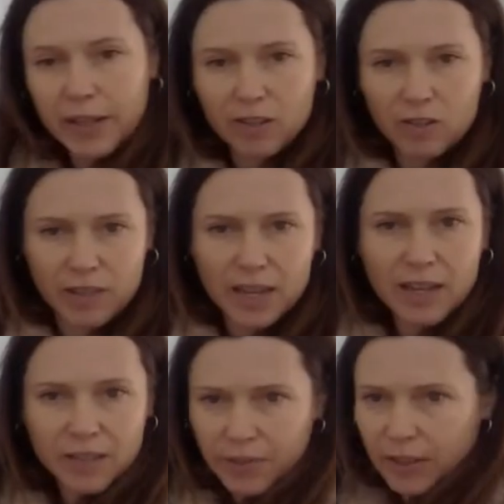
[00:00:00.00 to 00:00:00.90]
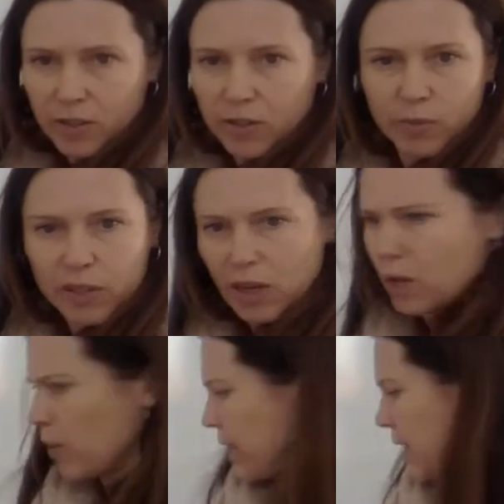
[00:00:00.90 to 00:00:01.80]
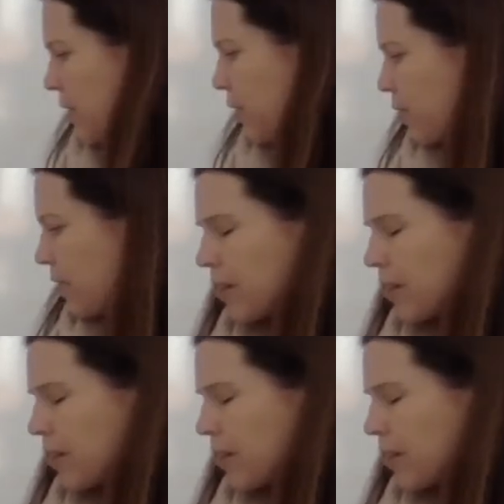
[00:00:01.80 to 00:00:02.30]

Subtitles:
along the x values, it was nowhere near 3,